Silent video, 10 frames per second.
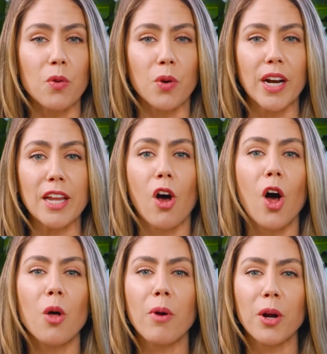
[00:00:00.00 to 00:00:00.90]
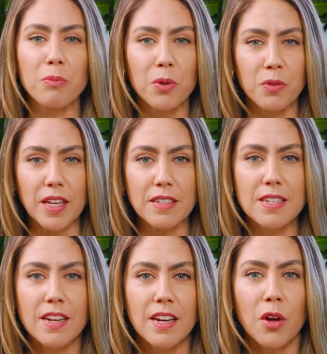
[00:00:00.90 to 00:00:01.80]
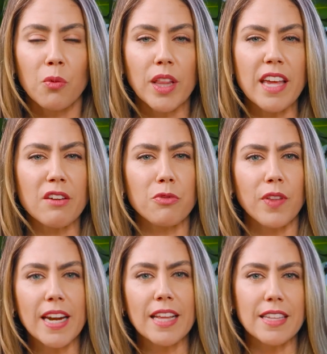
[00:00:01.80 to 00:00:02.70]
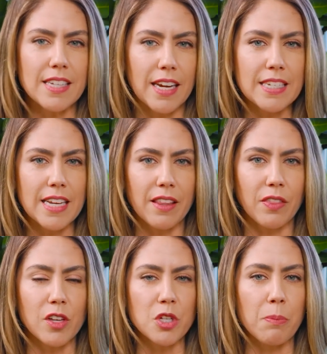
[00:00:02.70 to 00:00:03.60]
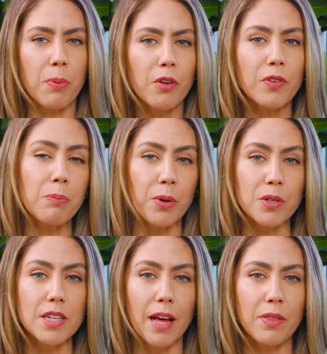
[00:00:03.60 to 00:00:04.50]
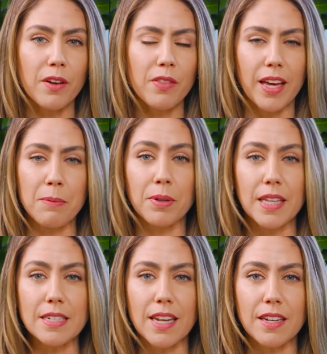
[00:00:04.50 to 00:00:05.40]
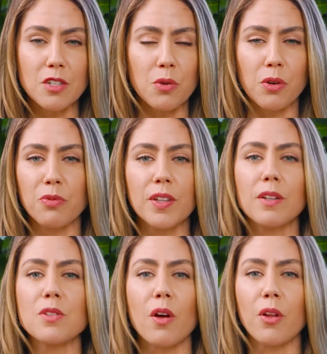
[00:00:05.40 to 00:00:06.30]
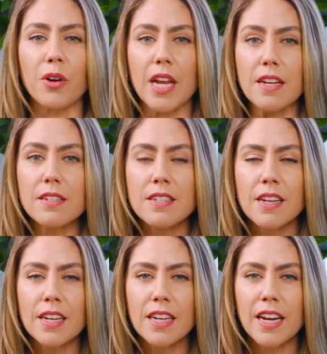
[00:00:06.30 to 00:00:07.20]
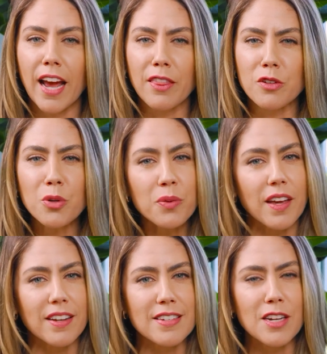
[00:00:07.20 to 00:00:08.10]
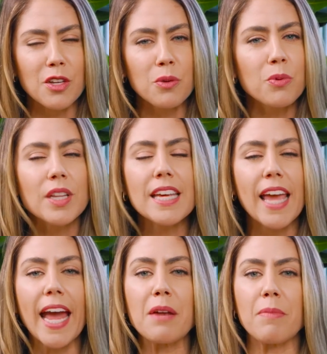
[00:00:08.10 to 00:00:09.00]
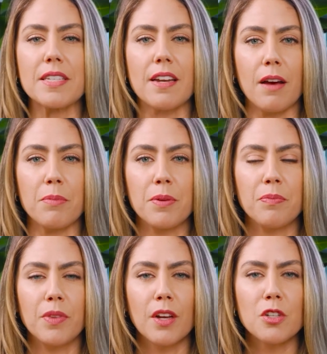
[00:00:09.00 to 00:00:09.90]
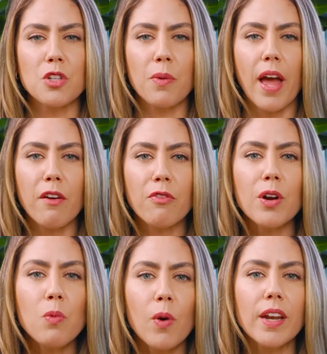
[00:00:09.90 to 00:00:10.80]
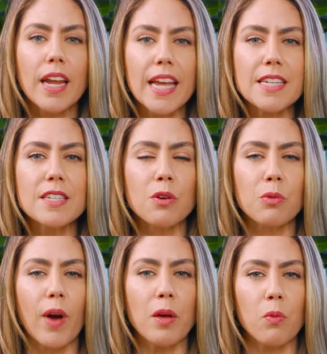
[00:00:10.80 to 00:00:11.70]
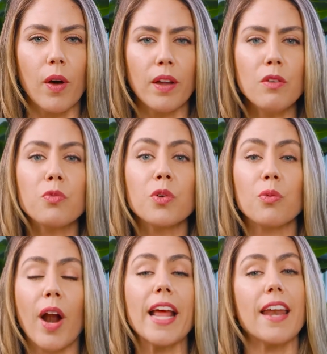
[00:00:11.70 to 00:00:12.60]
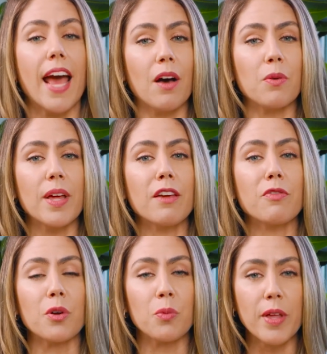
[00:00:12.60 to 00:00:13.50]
or in Hallmark movies, really inflating this idea that there's a perfect person out there that completes us or fills all our needs. And the truth is, you really can't mess it up. So everyone is the right one for right now if you're